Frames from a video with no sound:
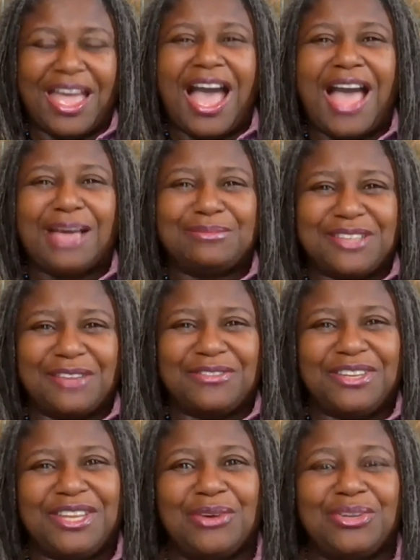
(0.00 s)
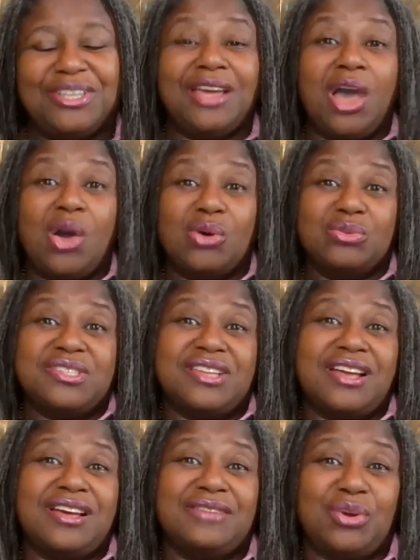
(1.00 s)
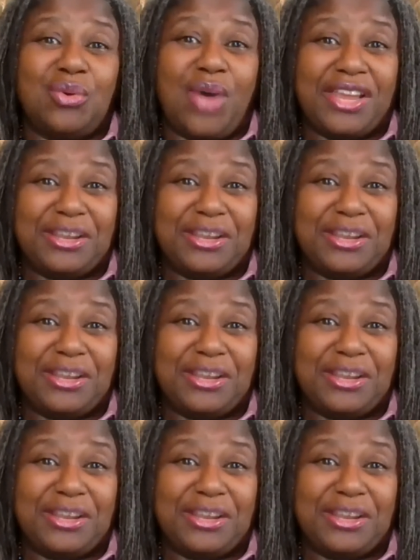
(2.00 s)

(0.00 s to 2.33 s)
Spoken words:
I'm Stephanie Oden, host of the Quiet